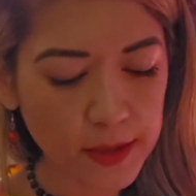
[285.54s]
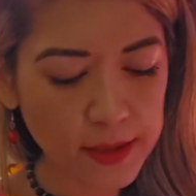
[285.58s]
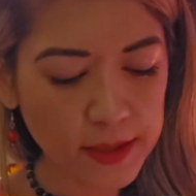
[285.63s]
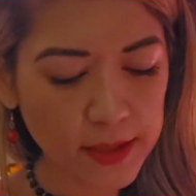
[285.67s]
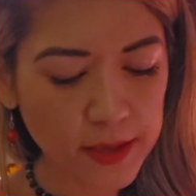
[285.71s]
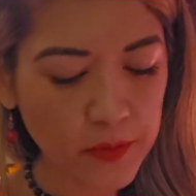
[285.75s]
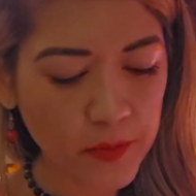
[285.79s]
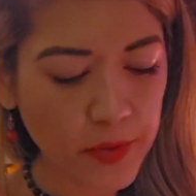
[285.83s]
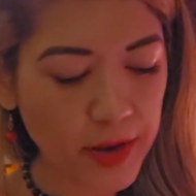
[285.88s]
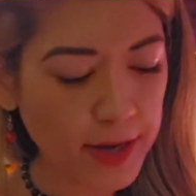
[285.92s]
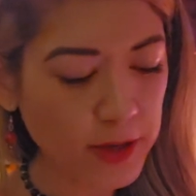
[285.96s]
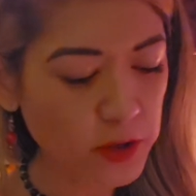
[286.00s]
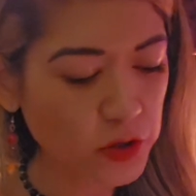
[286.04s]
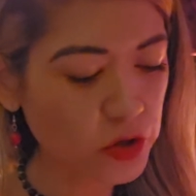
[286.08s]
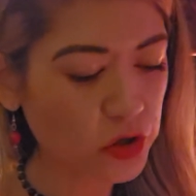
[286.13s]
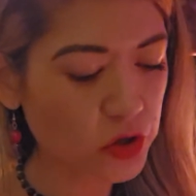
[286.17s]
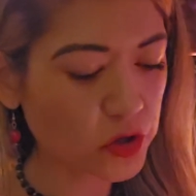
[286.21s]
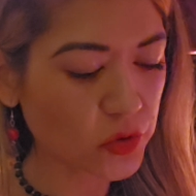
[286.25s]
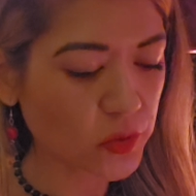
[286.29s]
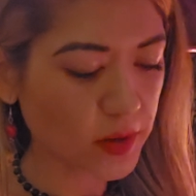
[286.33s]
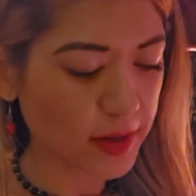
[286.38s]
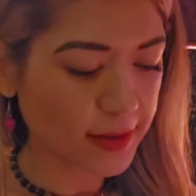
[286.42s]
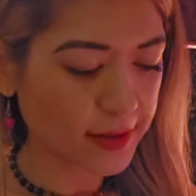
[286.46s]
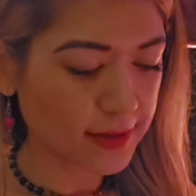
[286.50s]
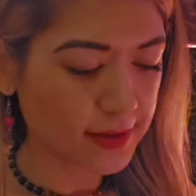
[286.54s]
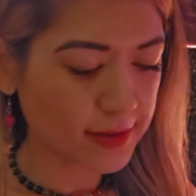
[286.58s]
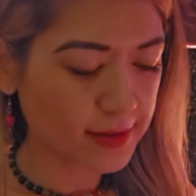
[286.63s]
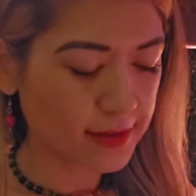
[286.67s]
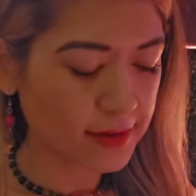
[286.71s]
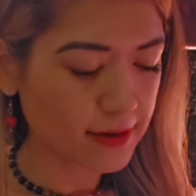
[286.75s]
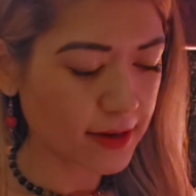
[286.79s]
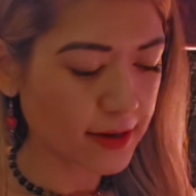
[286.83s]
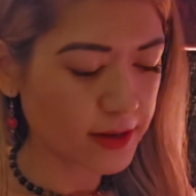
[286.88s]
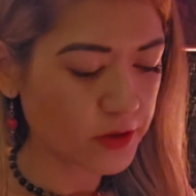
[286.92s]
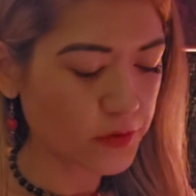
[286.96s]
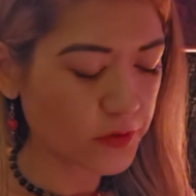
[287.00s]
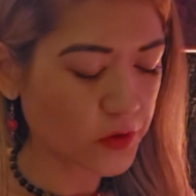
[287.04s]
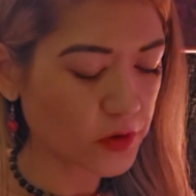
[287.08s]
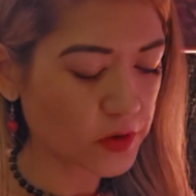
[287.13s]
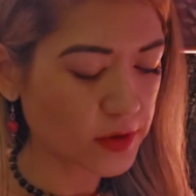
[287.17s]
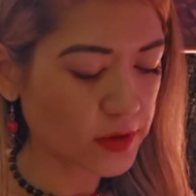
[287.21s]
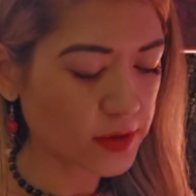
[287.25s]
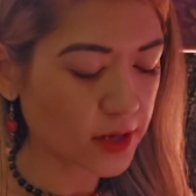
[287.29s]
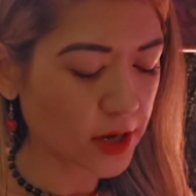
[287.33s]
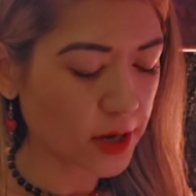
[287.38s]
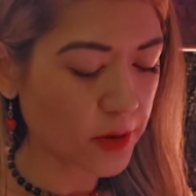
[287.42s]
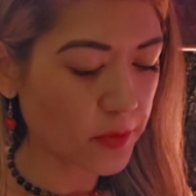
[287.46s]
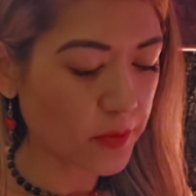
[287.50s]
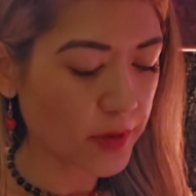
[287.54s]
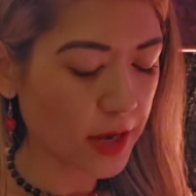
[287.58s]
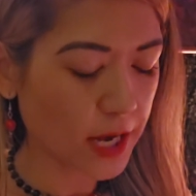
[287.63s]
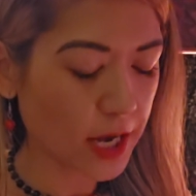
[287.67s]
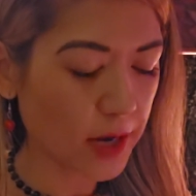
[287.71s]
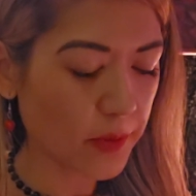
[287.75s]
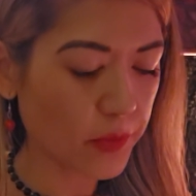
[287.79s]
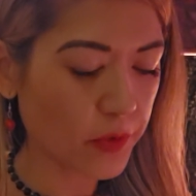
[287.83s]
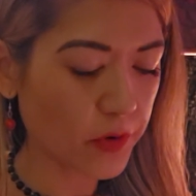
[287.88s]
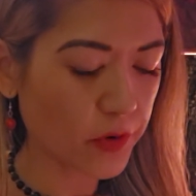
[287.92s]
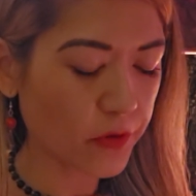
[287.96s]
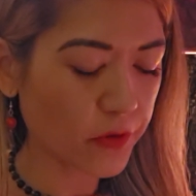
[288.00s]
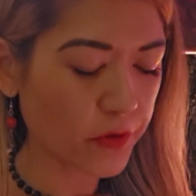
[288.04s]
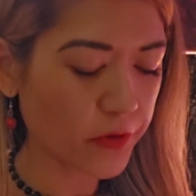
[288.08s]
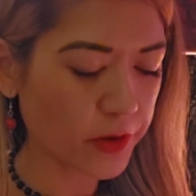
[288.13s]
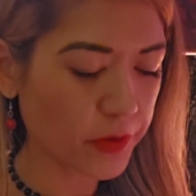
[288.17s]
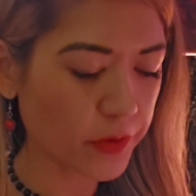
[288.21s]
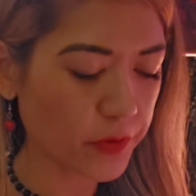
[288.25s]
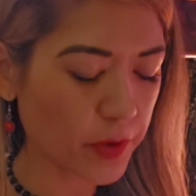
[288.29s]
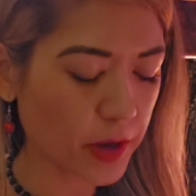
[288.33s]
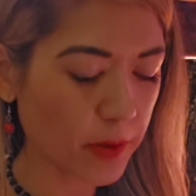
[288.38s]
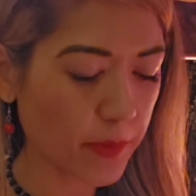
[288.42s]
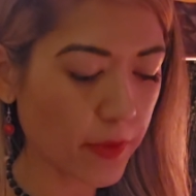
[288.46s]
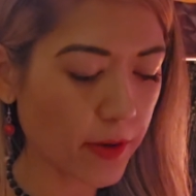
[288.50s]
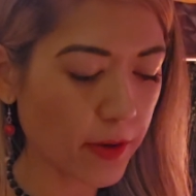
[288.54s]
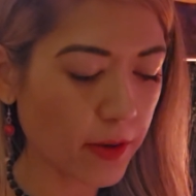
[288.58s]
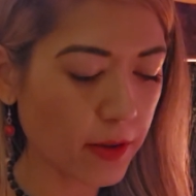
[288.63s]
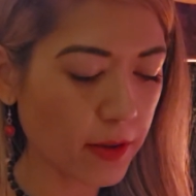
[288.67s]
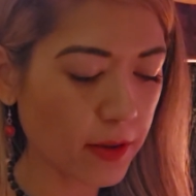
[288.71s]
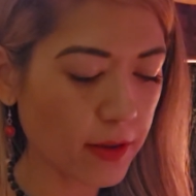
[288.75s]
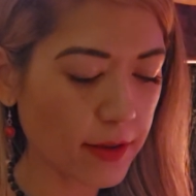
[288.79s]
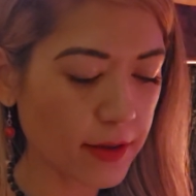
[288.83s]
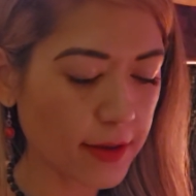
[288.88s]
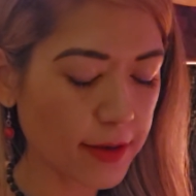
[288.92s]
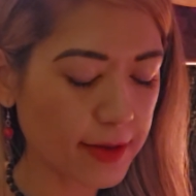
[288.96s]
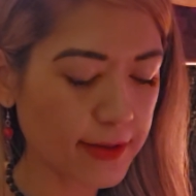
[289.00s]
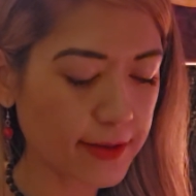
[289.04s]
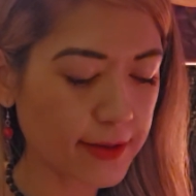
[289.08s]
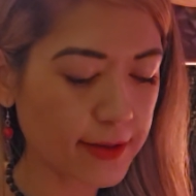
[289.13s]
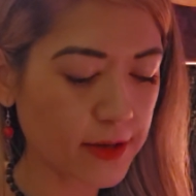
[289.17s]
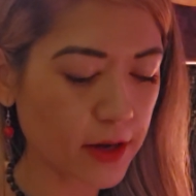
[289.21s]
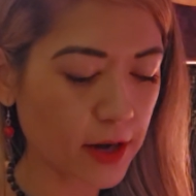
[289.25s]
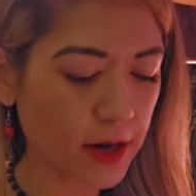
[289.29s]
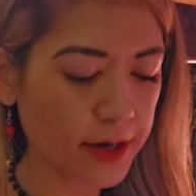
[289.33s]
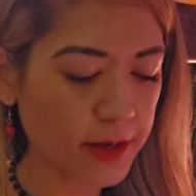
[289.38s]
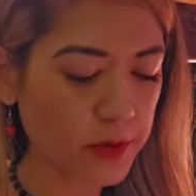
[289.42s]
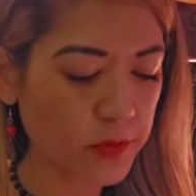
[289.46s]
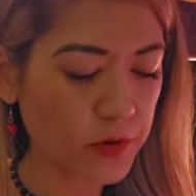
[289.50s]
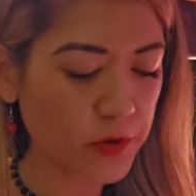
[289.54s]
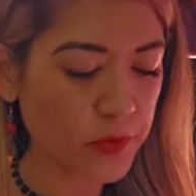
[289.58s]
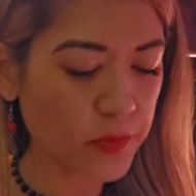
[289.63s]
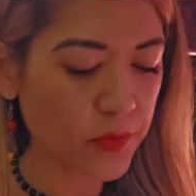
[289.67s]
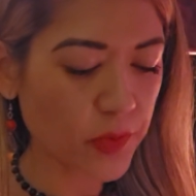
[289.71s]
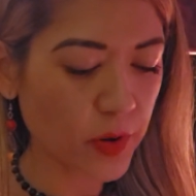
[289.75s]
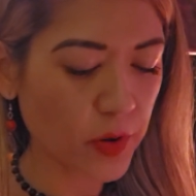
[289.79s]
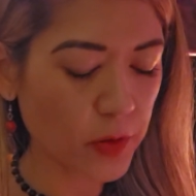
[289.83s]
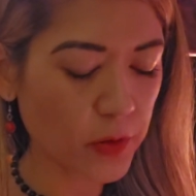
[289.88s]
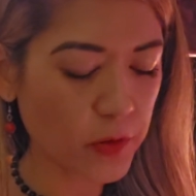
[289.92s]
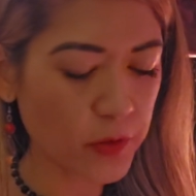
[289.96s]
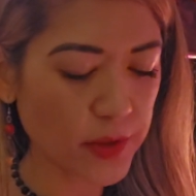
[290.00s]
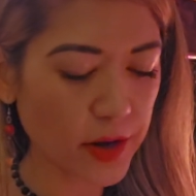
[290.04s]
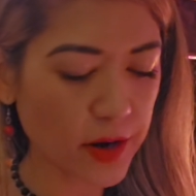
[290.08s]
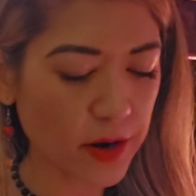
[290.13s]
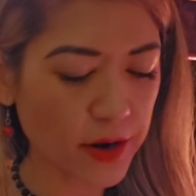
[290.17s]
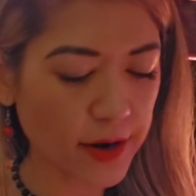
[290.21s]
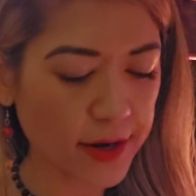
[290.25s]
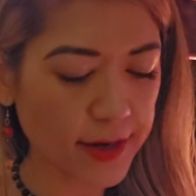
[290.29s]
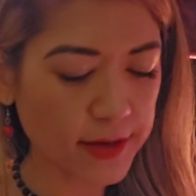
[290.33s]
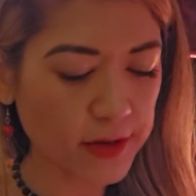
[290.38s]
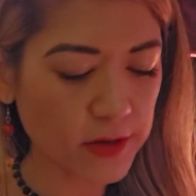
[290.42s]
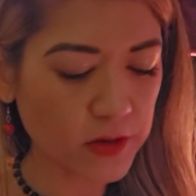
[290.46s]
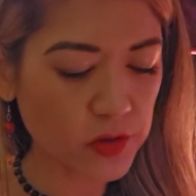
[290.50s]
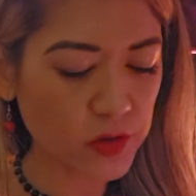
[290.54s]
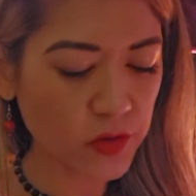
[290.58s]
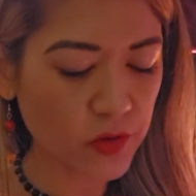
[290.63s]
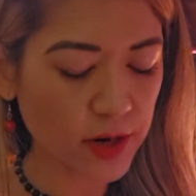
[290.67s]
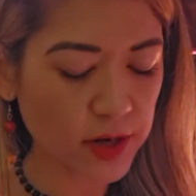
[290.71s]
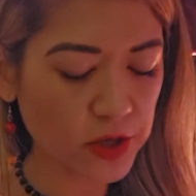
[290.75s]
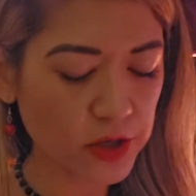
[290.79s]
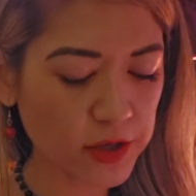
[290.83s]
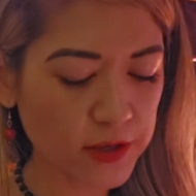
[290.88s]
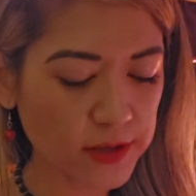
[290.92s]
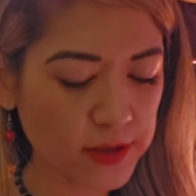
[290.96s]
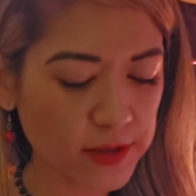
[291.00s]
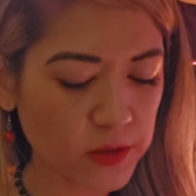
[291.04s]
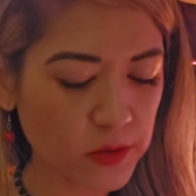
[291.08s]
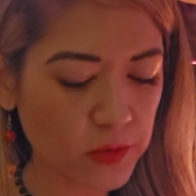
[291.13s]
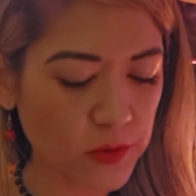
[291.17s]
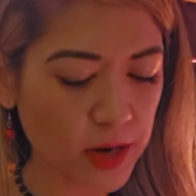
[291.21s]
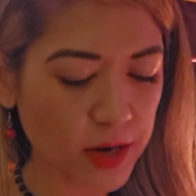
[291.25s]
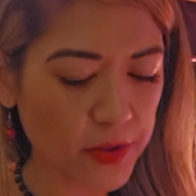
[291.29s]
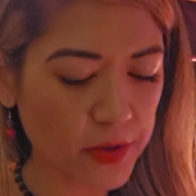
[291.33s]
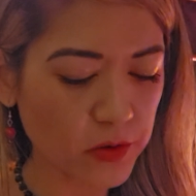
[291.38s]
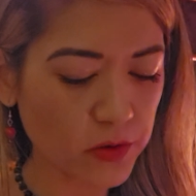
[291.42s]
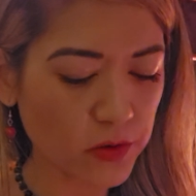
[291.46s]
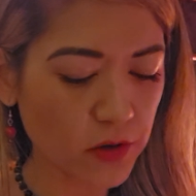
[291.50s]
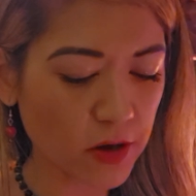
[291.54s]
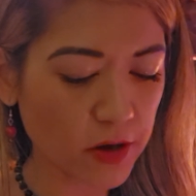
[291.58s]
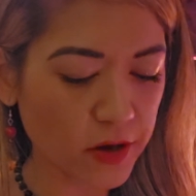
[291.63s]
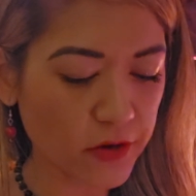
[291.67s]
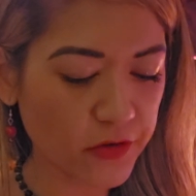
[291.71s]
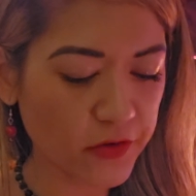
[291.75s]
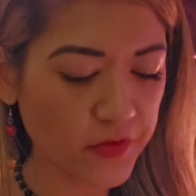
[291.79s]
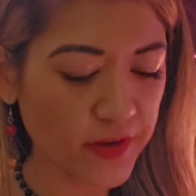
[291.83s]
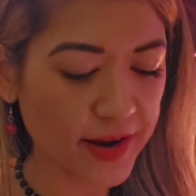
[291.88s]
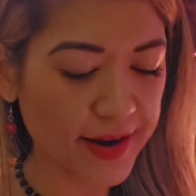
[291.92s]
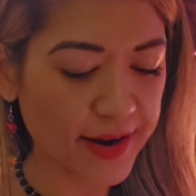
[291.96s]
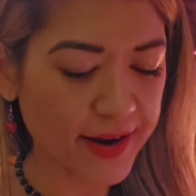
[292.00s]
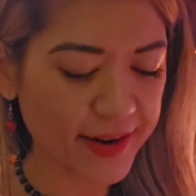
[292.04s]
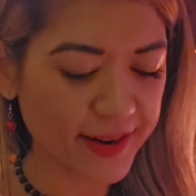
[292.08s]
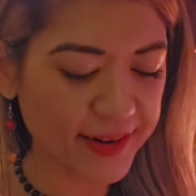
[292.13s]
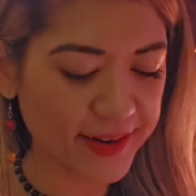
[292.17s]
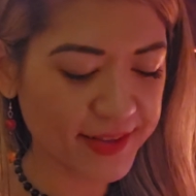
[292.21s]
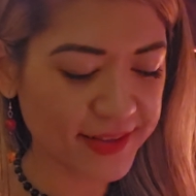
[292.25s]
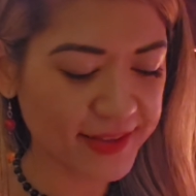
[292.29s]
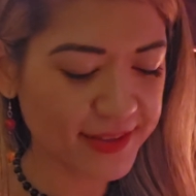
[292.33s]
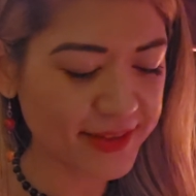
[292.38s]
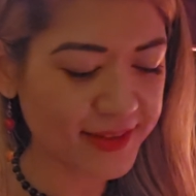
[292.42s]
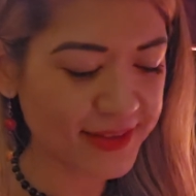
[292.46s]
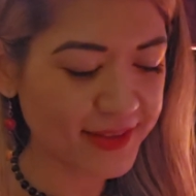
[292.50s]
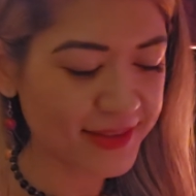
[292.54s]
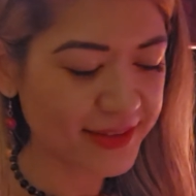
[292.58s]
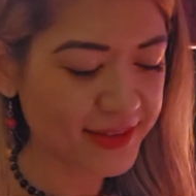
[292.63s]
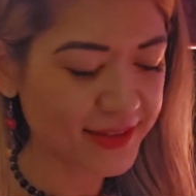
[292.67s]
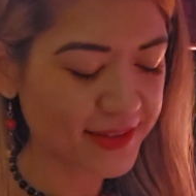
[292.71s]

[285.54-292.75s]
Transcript: tempestuous, and for some April 5th people, dotted with both their indiscretions and rather long affairs.